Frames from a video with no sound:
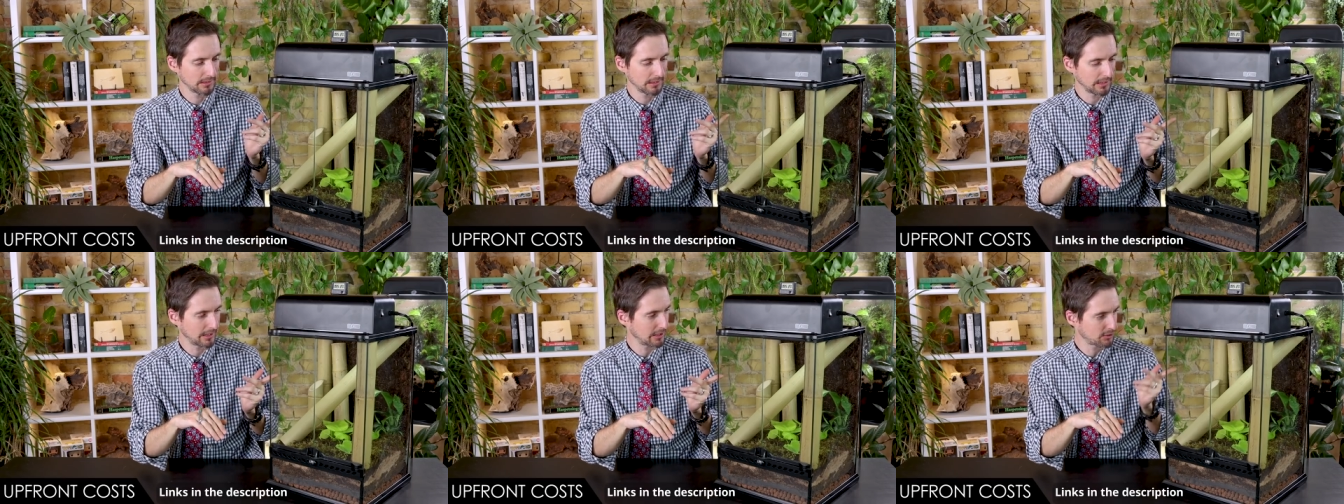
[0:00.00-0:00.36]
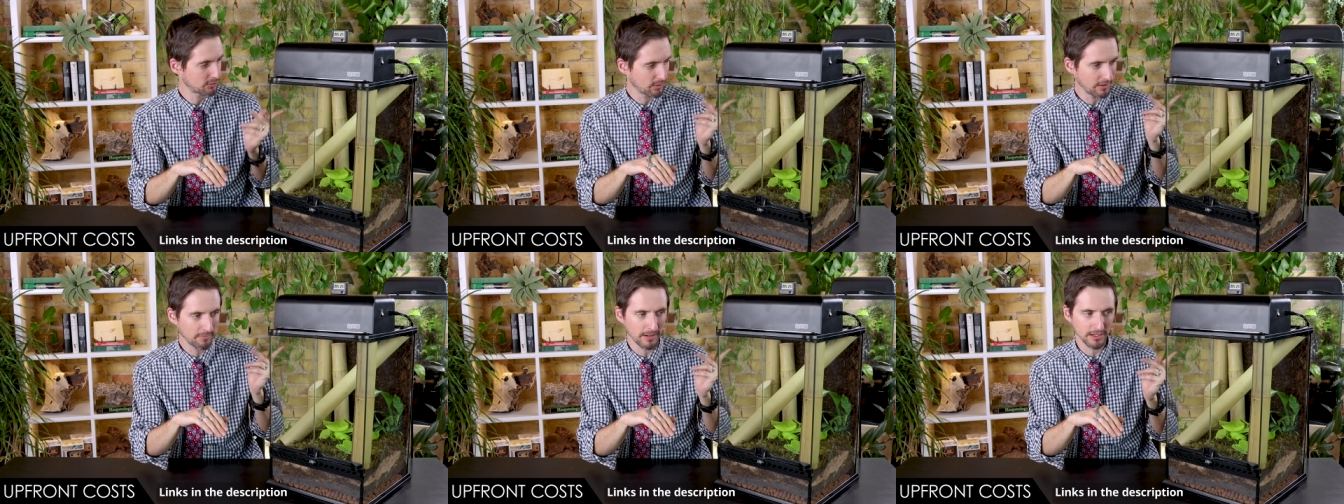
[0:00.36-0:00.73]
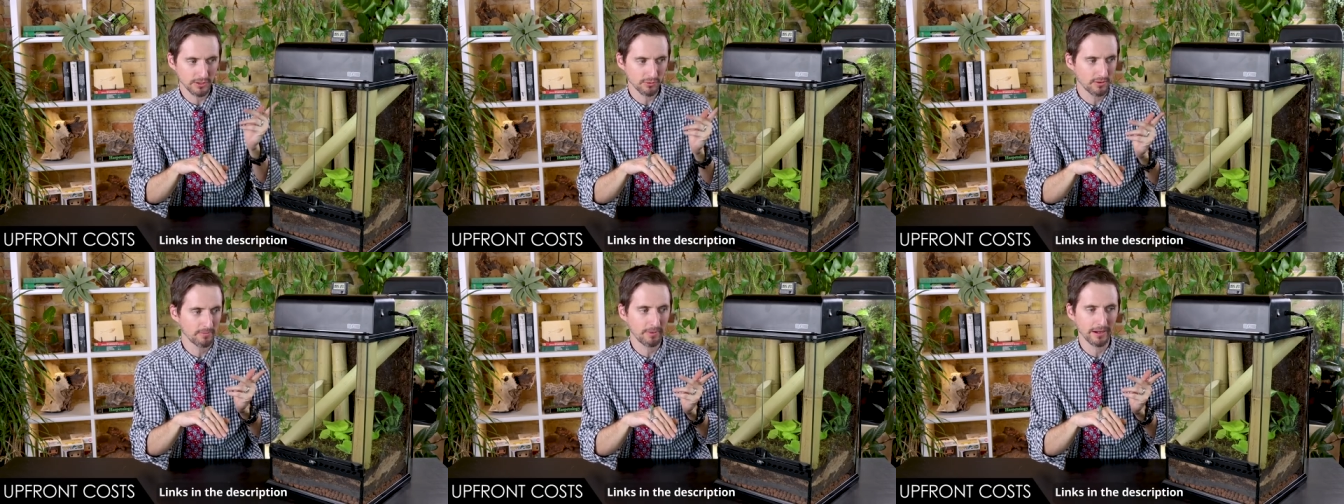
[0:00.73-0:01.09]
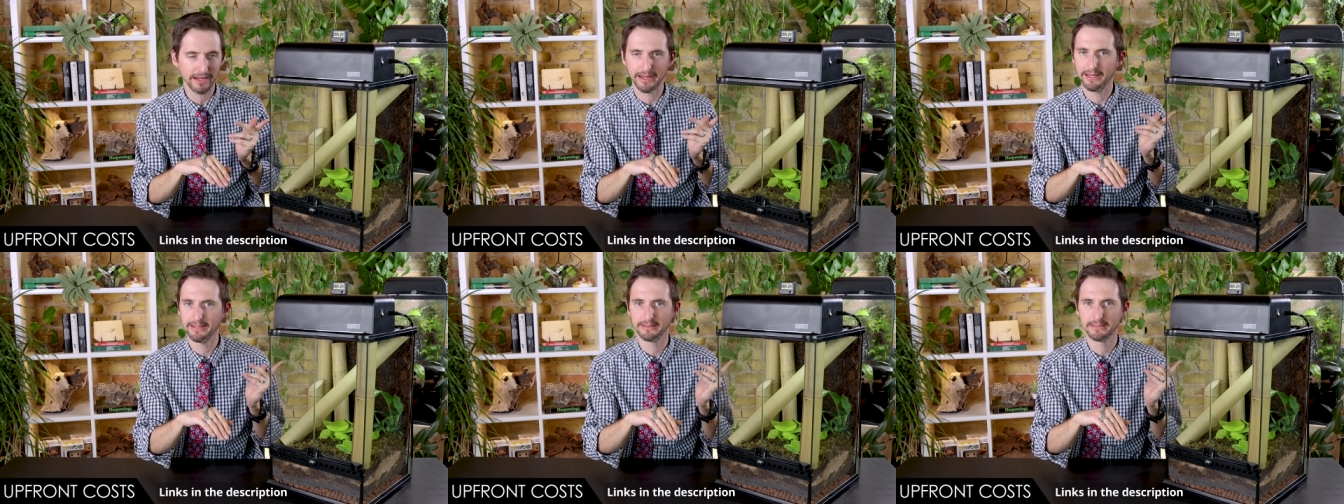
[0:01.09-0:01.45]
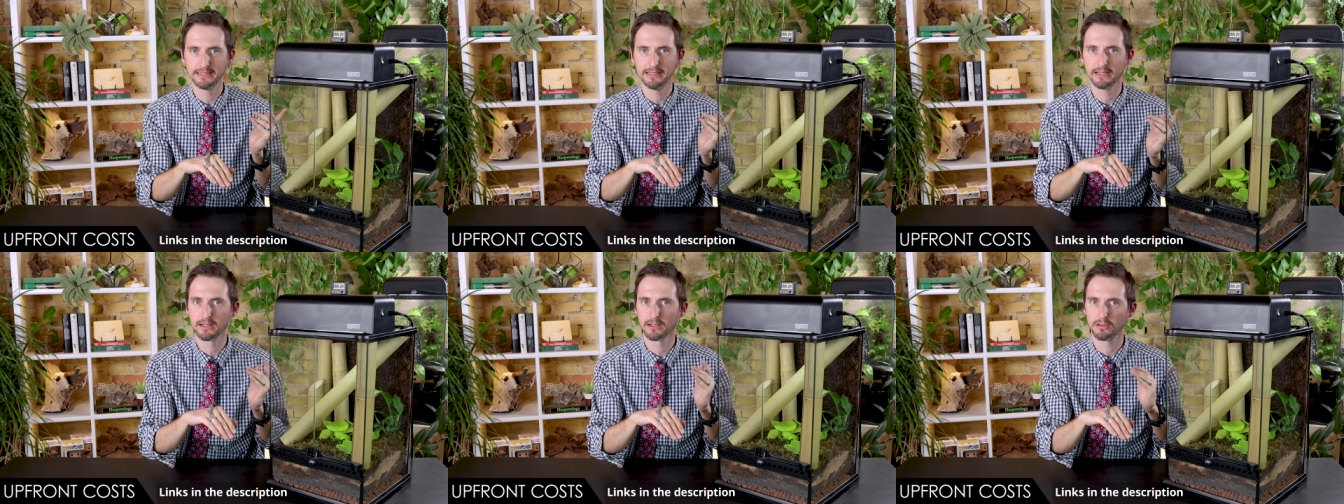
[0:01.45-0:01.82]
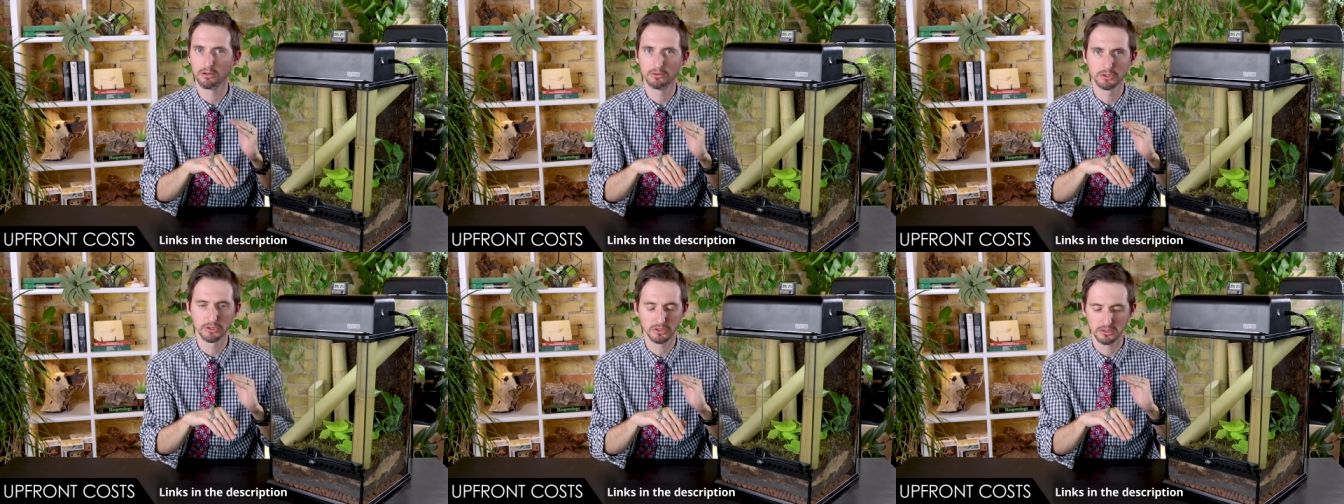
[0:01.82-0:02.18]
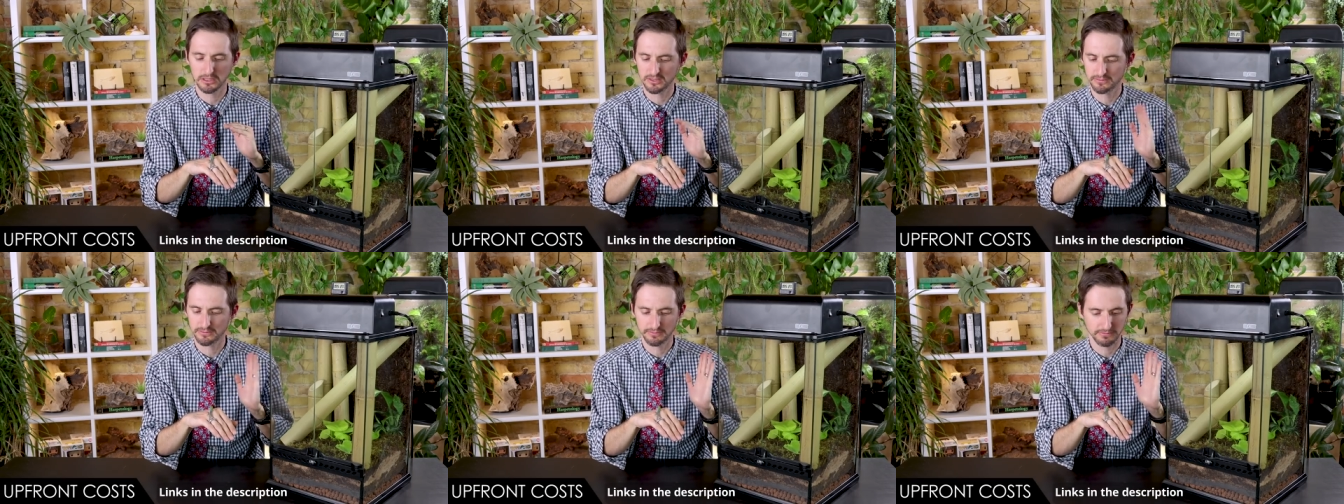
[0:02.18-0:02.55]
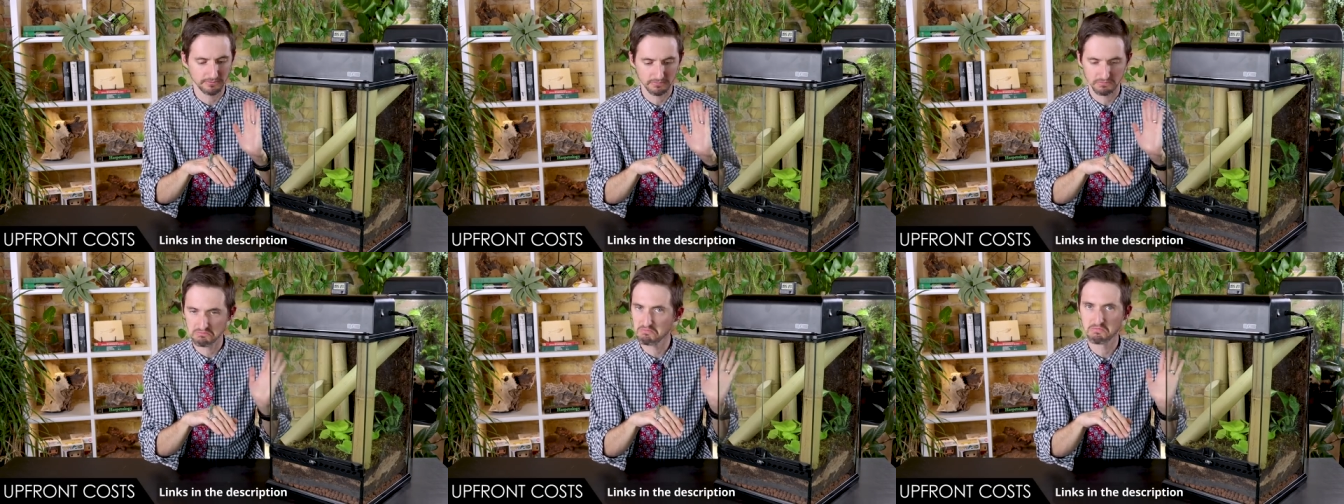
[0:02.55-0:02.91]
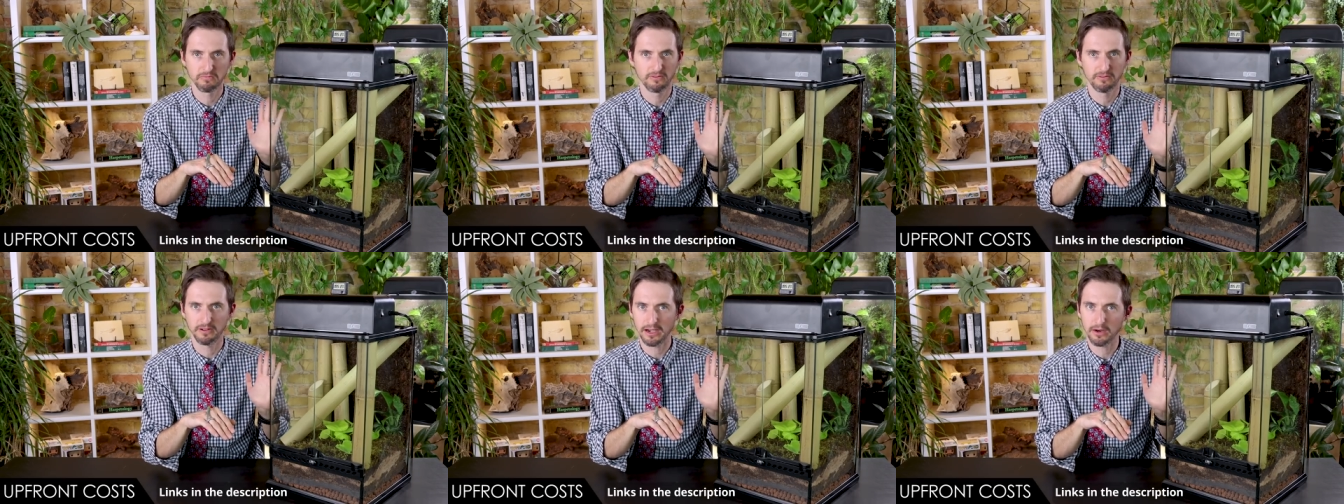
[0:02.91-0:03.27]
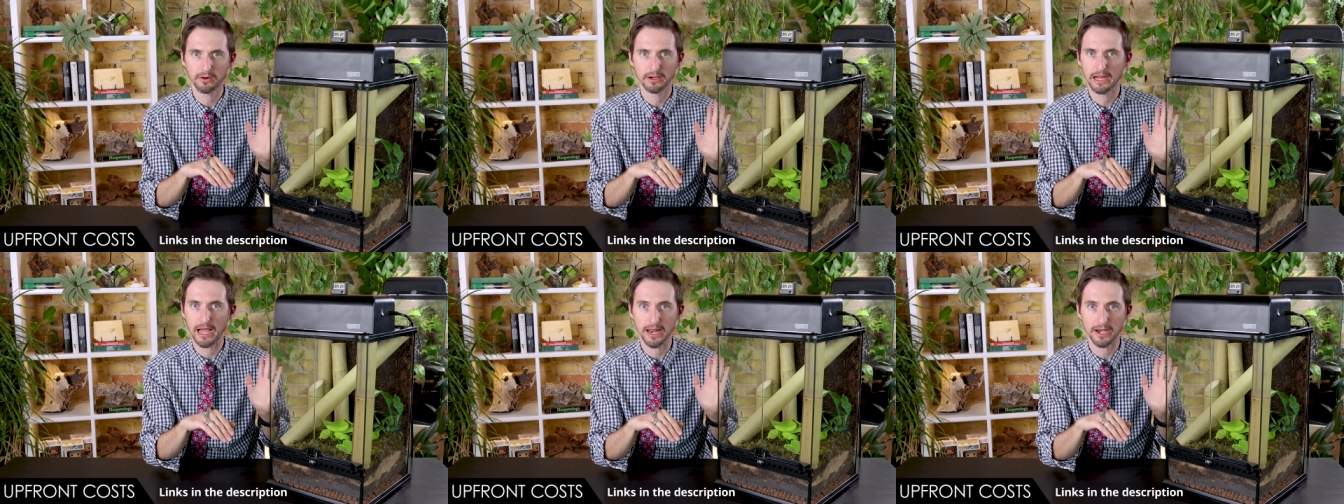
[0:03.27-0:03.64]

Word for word: Uh, a 12 by 12 by 18 enclosure is very